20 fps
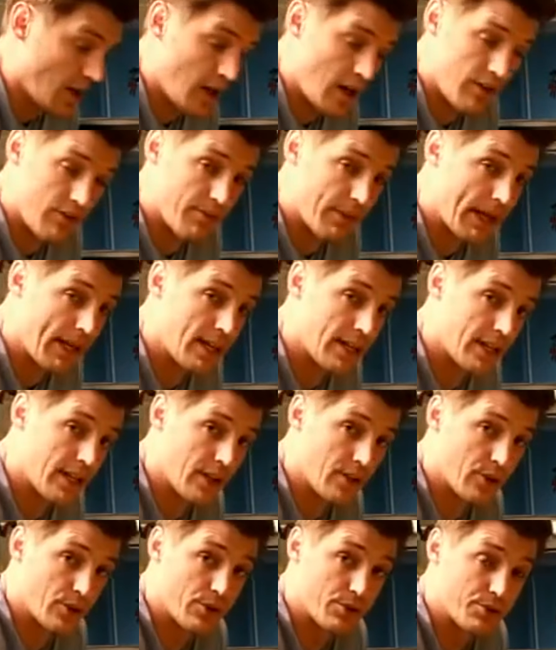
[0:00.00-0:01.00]
I've made
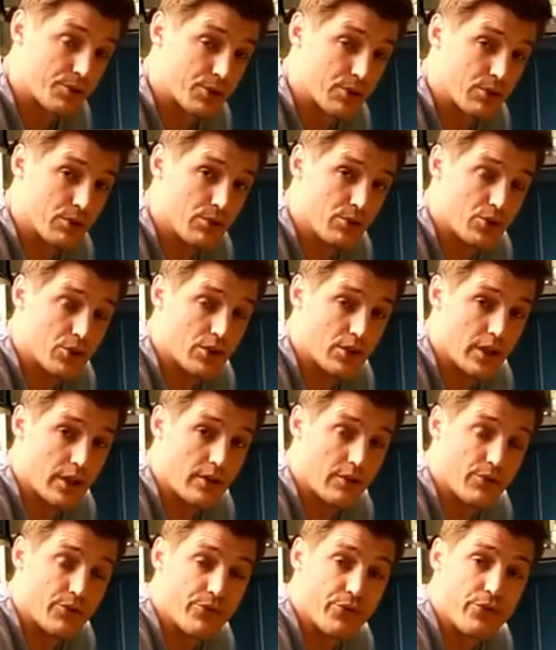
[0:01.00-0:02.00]
another solution
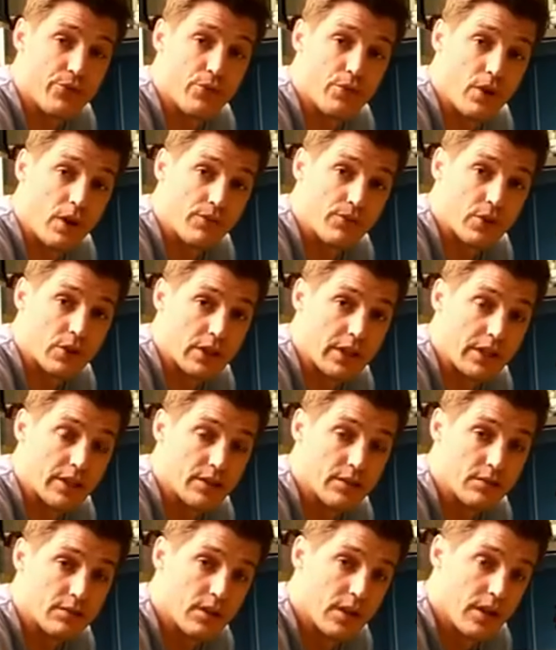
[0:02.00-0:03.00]
of, of cleaner.